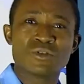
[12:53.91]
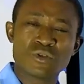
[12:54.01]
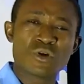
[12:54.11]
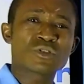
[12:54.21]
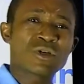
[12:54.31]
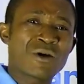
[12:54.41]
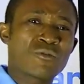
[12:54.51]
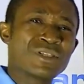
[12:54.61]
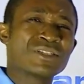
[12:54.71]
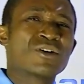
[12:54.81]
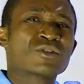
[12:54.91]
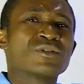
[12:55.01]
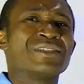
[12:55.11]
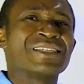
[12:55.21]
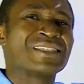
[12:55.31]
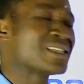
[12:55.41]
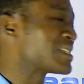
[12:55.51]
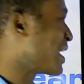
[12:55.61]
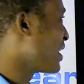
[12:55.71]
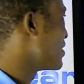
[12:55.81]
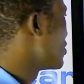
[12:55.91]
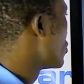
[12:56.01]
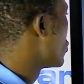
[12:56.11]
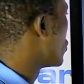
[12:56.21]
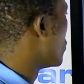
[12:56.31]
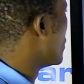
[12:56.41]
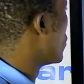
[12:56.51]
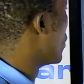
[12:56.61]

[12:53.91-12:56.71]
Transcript: Those other quantities also, they still stand to be